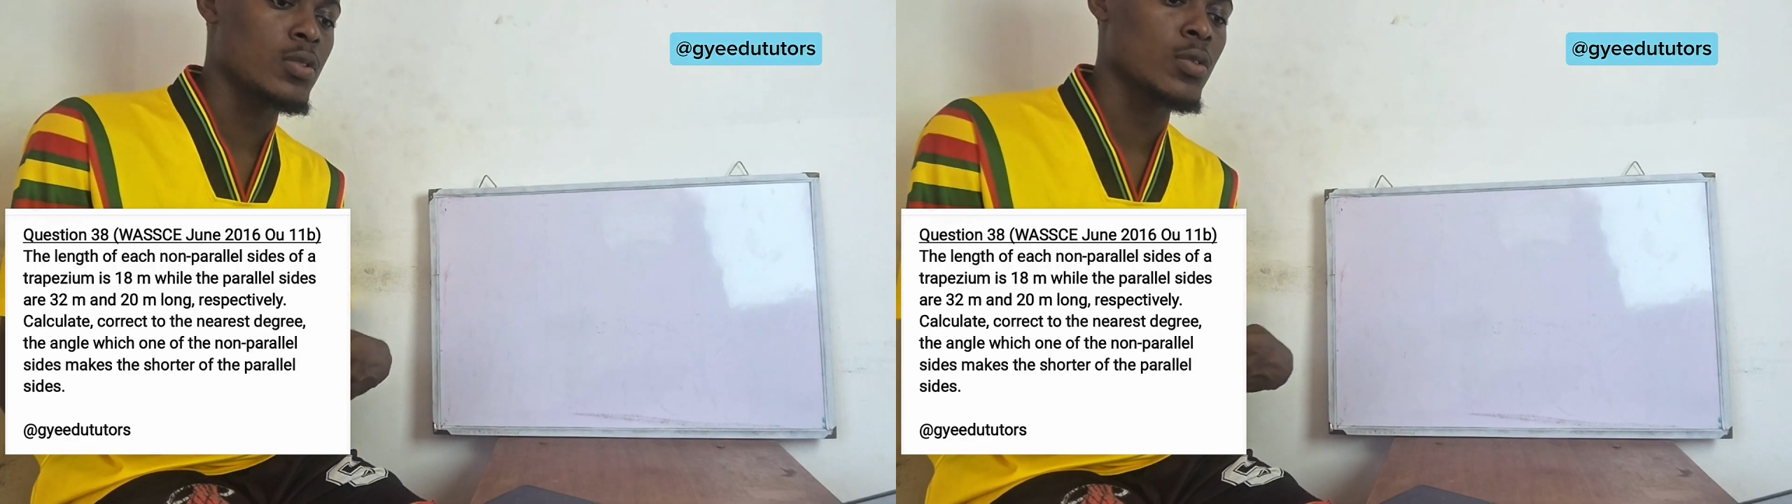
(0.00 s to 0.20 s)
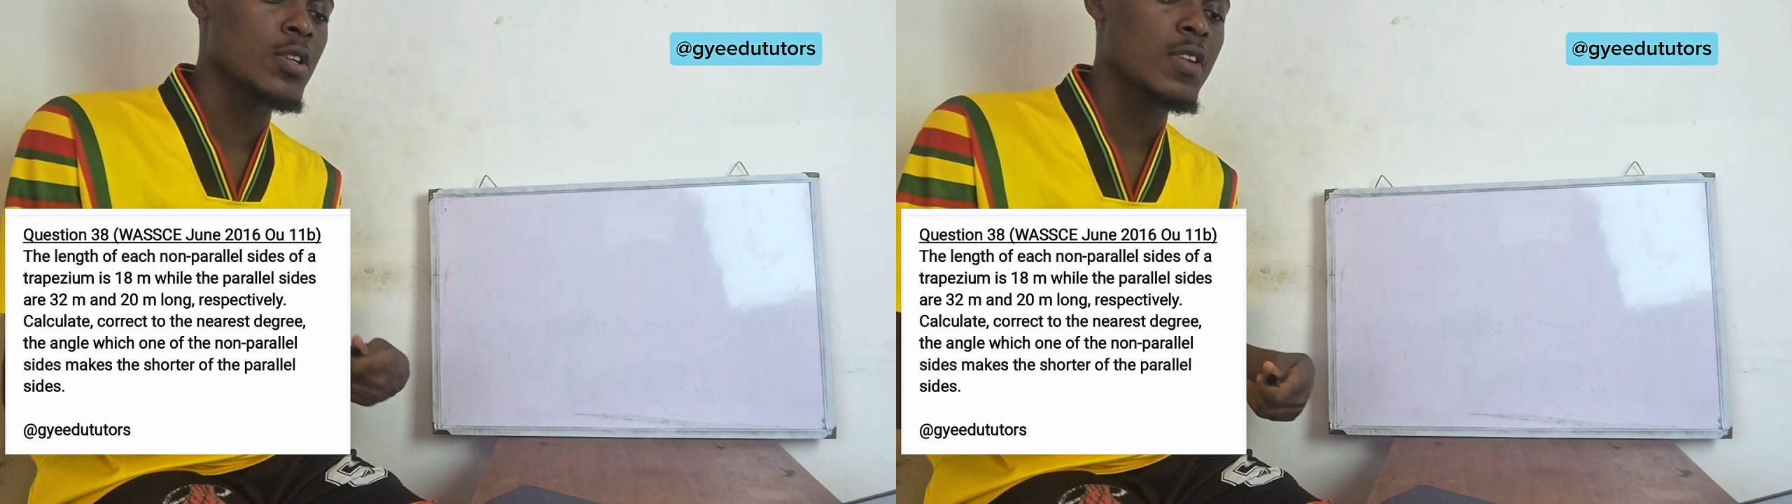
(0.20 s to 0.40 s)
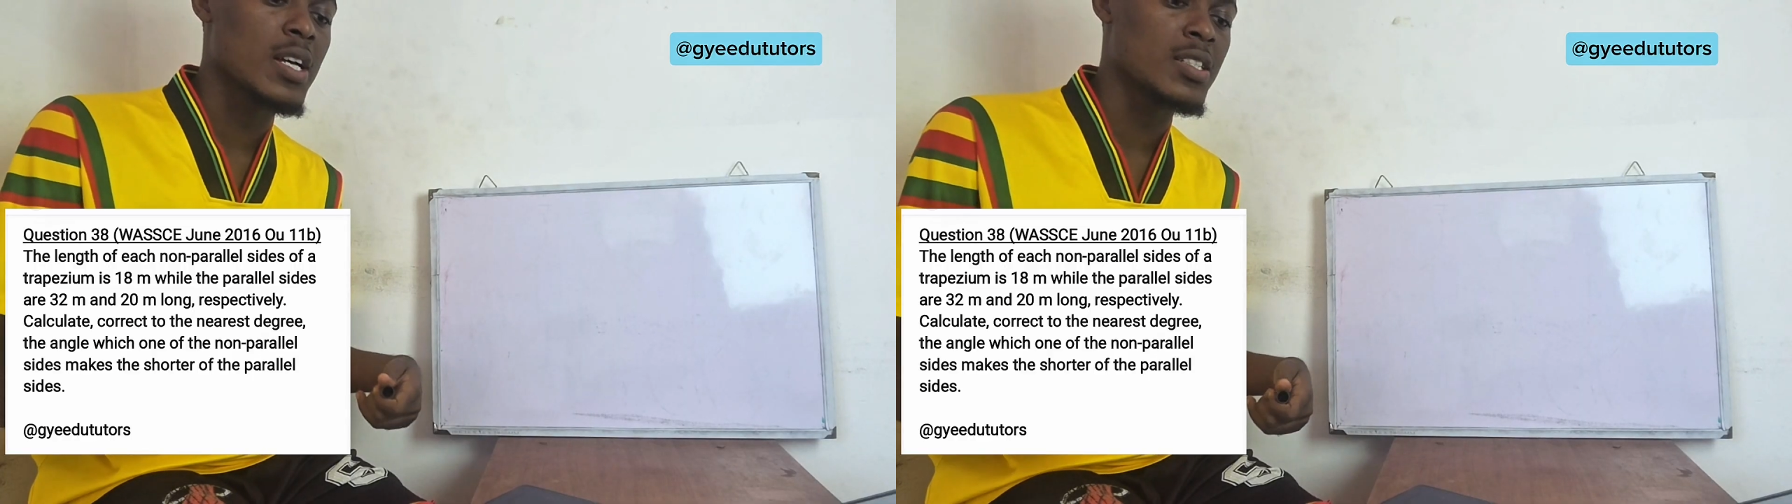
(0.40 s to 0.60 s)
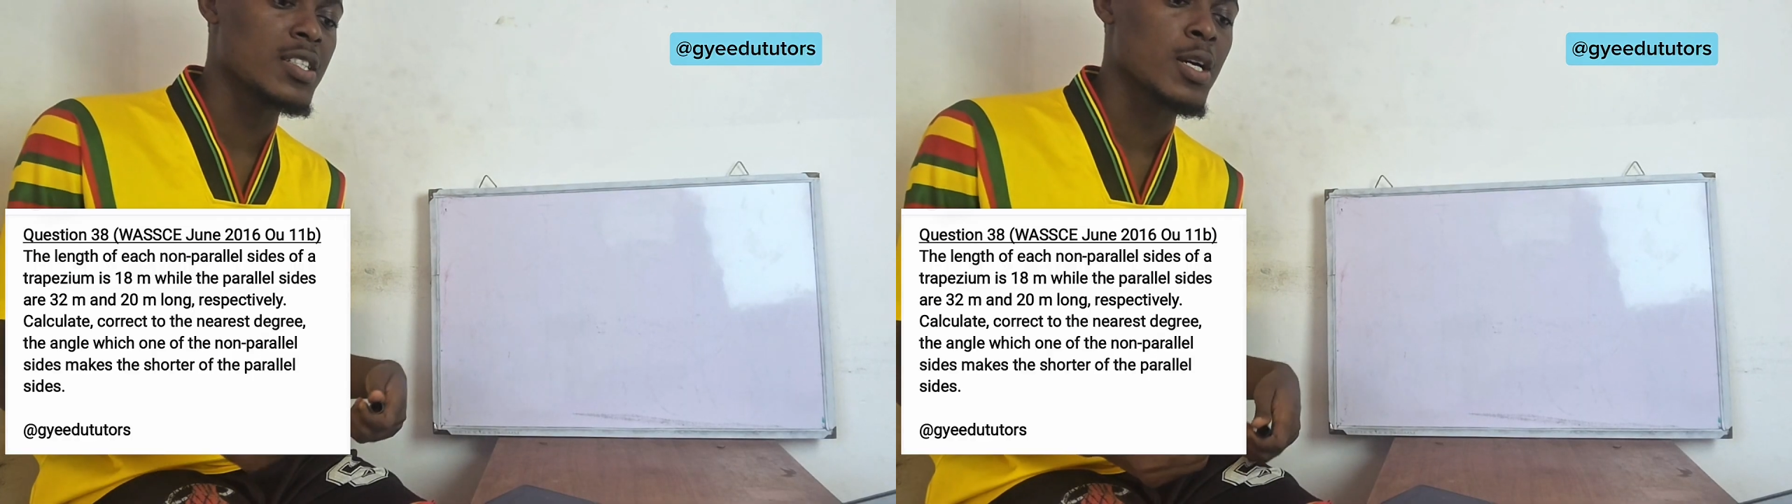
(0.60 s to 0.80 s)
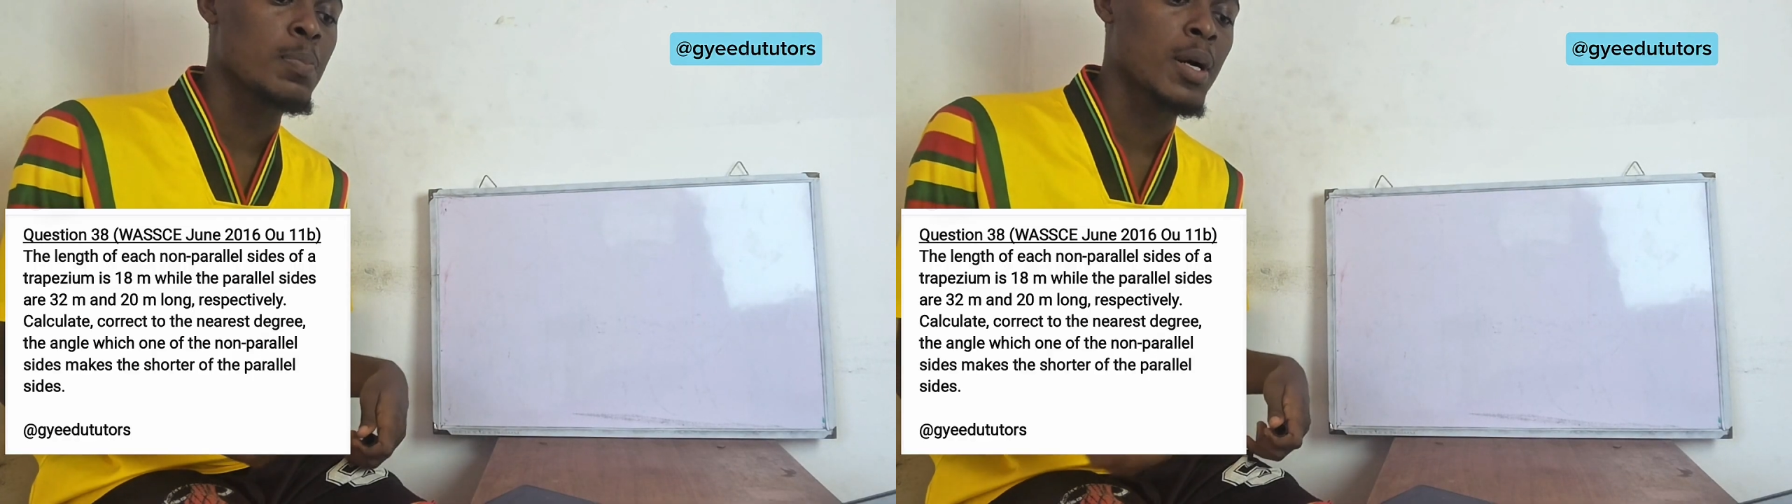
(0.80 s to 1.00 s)
So if you are saying
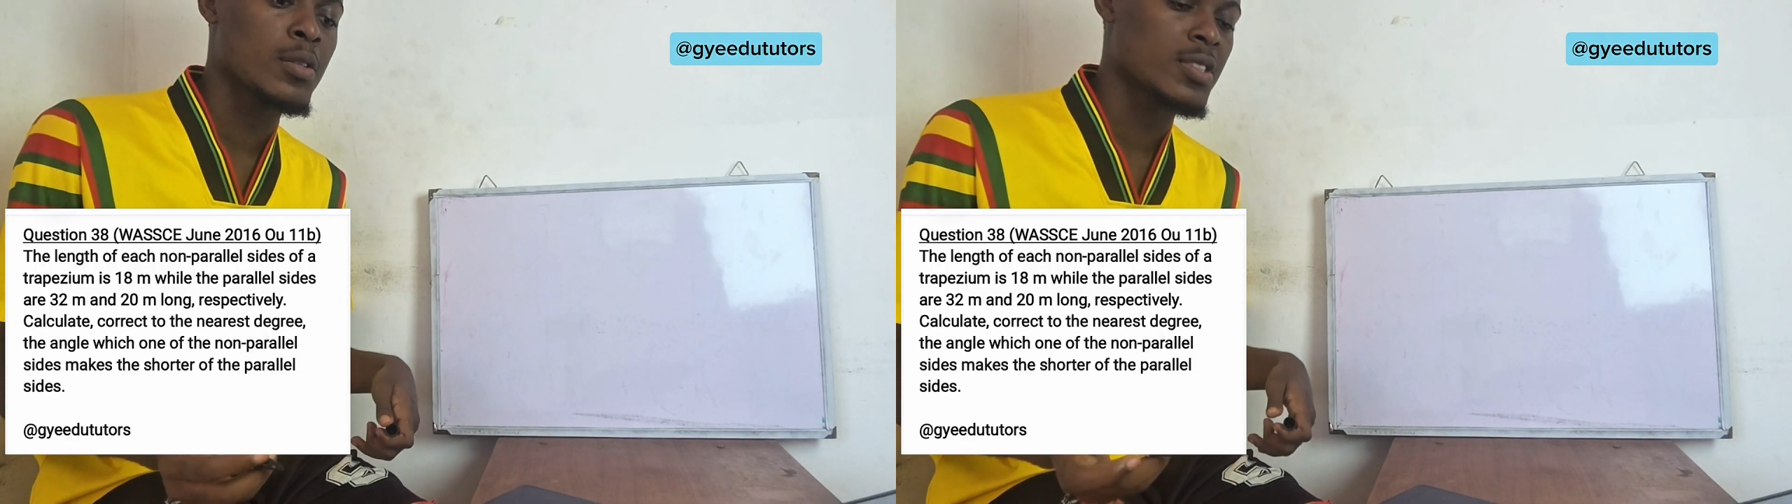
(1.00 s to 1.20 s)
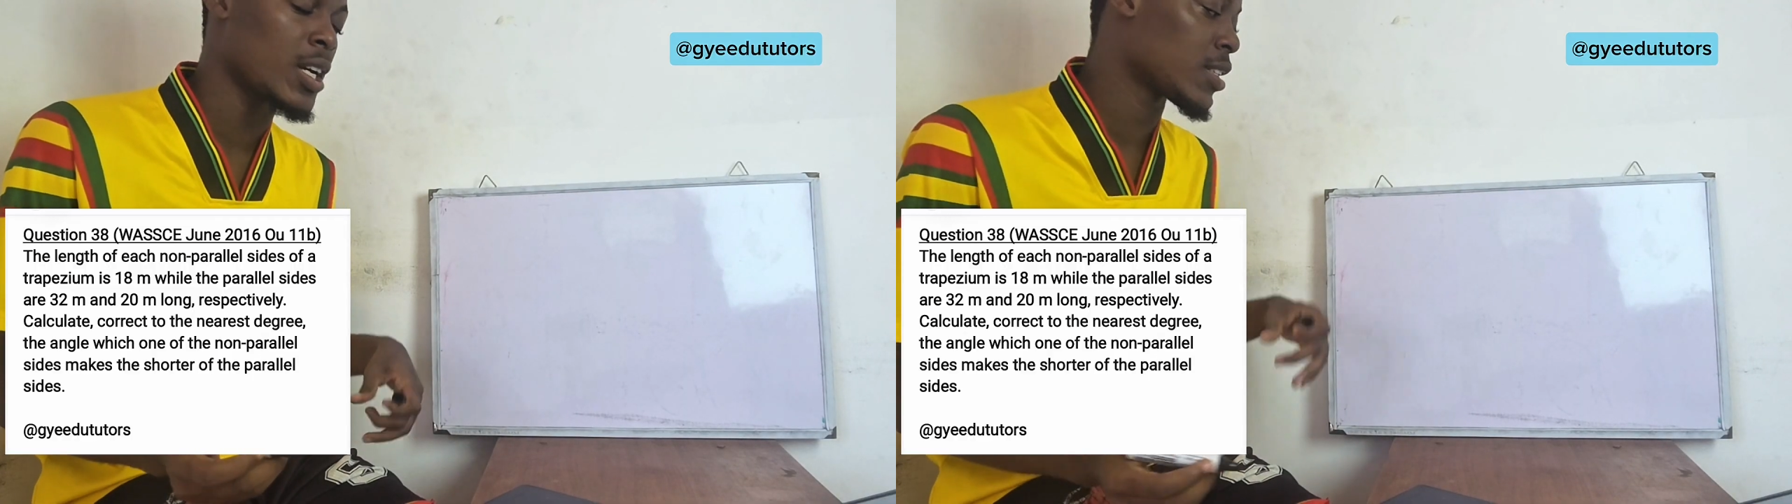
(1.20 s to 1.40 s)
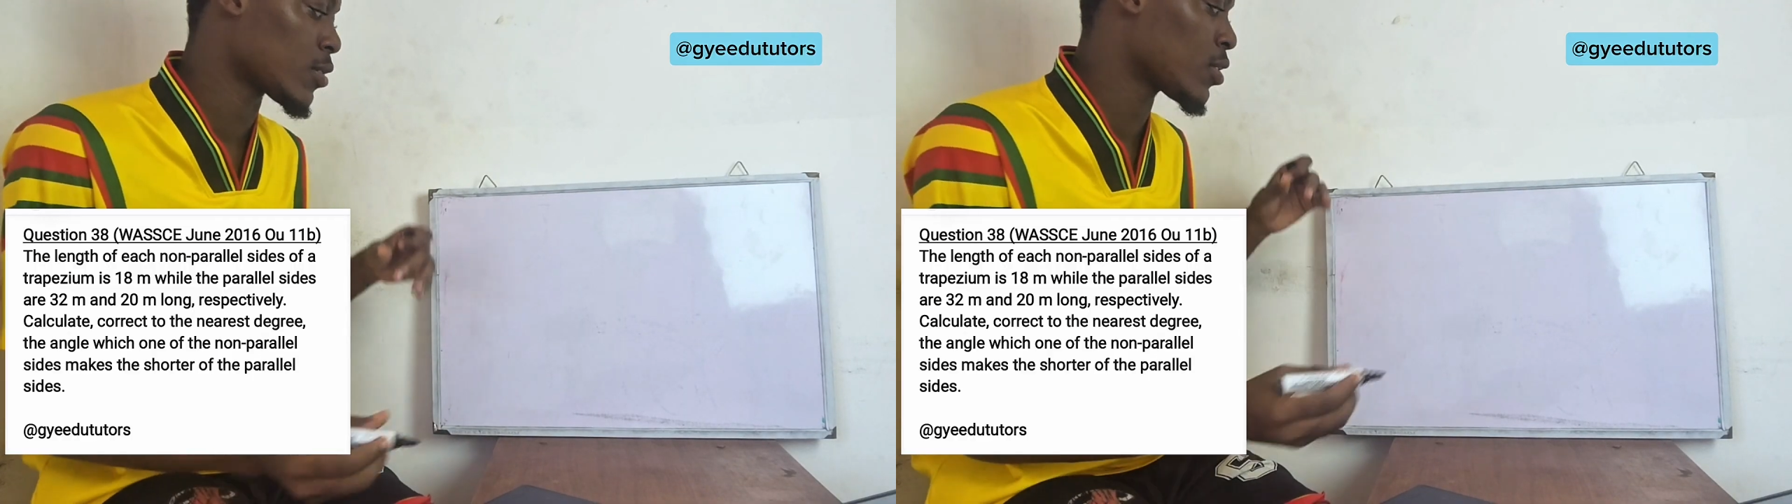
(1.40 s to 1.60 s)
the parallel sides,